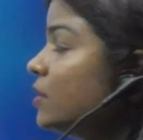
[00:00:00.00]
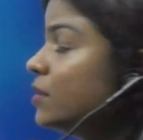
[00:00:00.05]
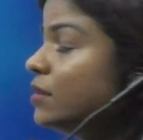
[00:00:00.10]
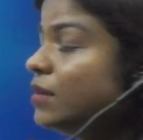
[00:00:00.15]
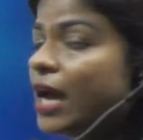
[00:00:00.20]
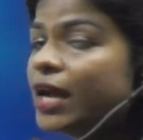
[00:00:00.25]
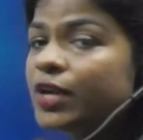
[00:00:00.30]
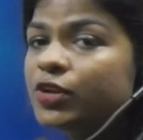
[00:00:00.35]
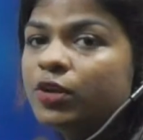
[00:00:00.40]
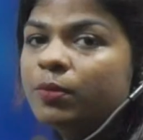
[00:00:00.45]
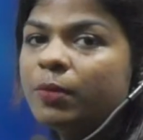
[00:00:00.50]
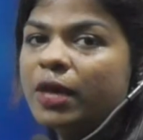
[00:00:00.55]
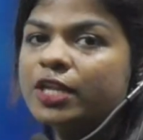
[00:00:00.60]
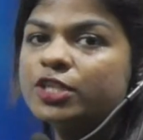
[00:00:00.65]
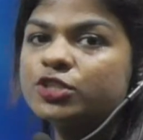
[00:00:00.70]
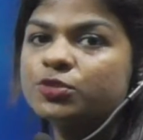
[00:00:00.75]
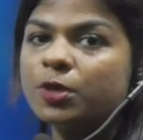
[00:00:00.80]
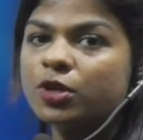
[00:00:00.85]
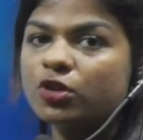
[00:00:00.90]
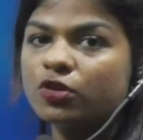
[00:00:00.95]
Dietary
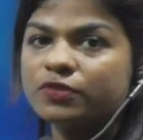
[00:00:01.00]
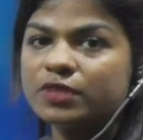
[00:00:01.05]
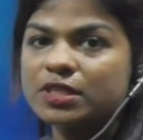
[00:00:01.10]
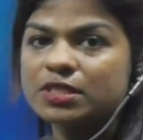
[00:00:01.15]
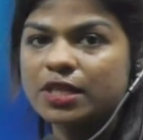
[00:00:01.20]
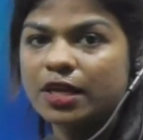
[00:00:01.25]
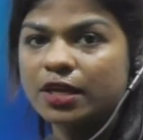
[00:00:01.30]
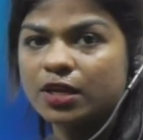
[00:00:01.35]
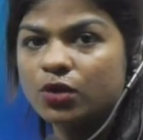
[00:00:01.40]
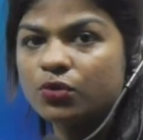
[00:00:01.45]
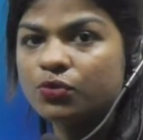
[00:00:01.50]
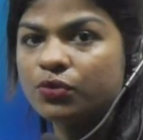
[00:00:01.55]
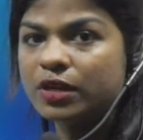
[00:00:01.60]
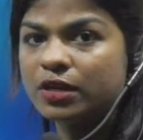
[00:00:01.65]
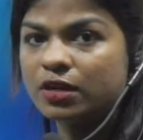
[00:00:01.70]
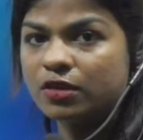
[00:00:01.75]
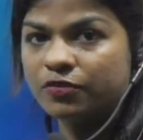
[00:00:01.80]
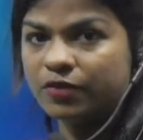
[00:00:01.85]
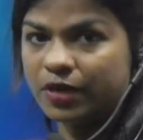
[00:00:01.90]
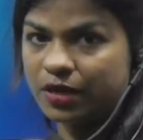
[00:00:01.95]
management of this acute
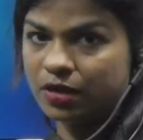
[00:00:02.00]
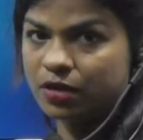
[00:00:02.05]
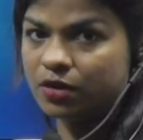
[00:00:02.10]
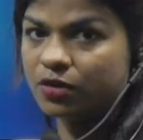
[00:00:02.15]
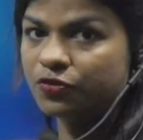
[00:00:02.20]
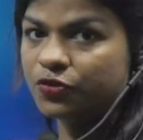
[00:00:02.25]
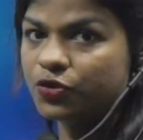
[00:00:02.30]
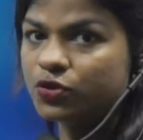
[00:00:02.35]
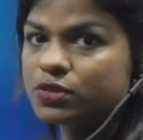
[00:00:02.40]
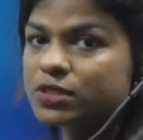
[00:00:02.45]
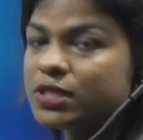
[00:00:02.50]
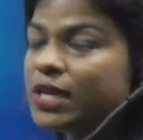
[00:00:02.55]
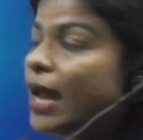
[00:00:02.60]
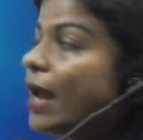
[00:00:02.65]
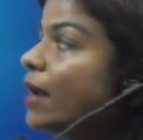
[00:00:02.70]
renal failure, if you see,